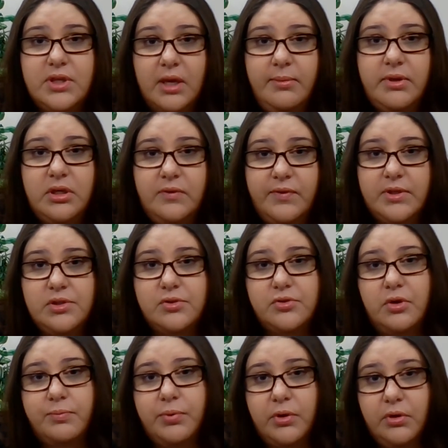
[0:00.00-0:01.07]
some
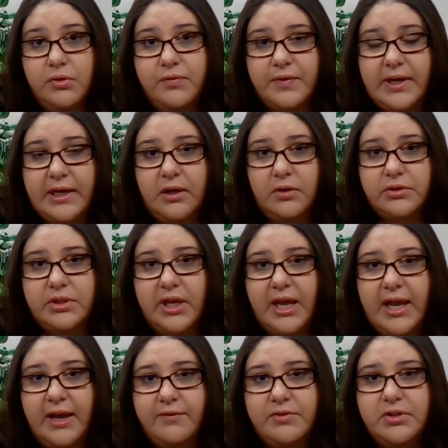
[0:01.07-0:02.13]
individuals are profiled to
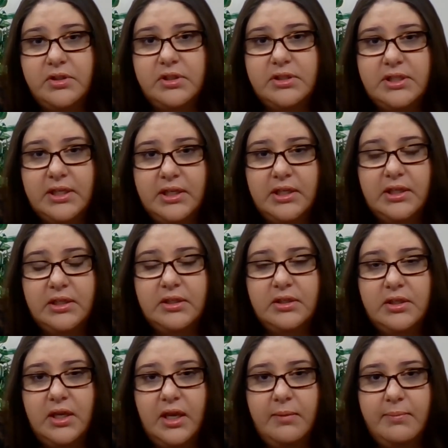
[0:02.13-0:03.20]
have to
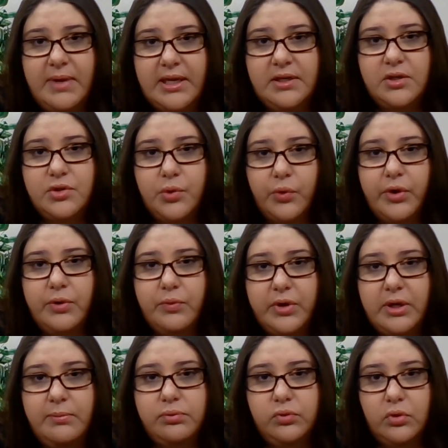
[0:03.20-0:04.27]
attend a mandatory
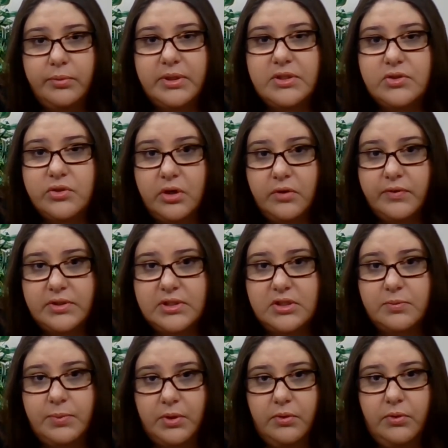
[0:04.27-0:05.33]
reemployment
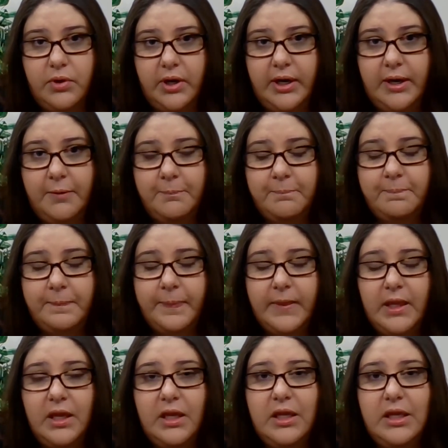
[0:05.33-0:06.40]
services program.
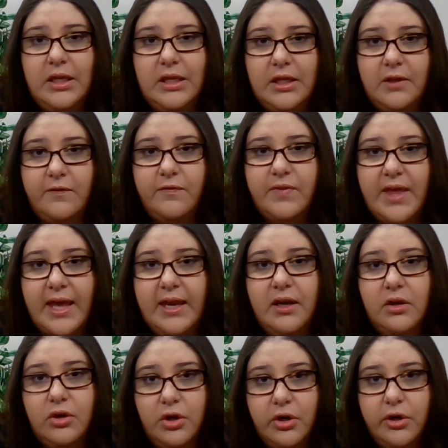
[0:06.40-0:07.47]
If
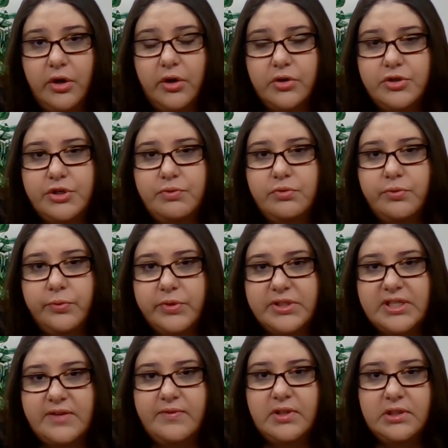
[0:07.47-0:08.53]
that occurs, you will
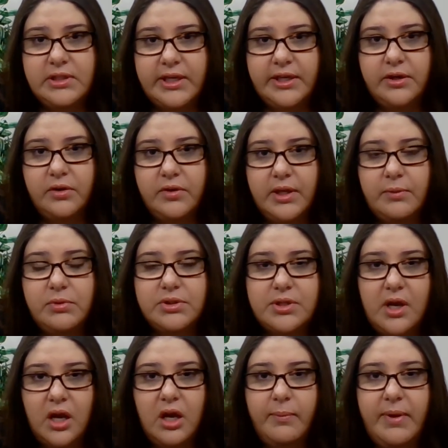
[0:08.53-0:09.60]
receive a letter that will
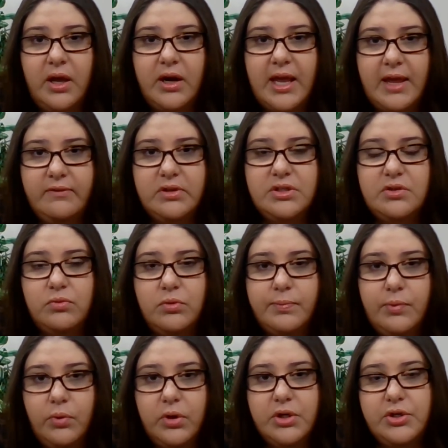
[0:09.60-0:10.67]
talk about having to
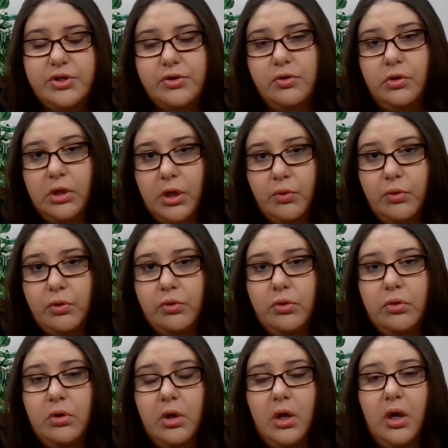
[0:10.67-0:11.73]
report to your
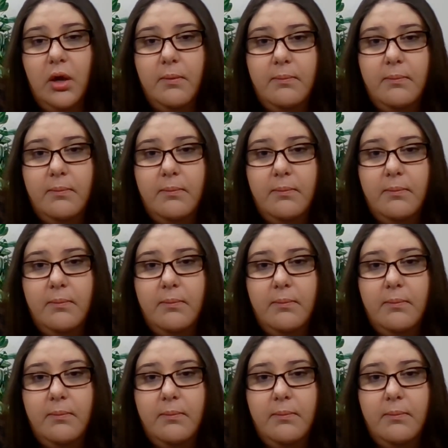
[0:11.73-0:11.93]
local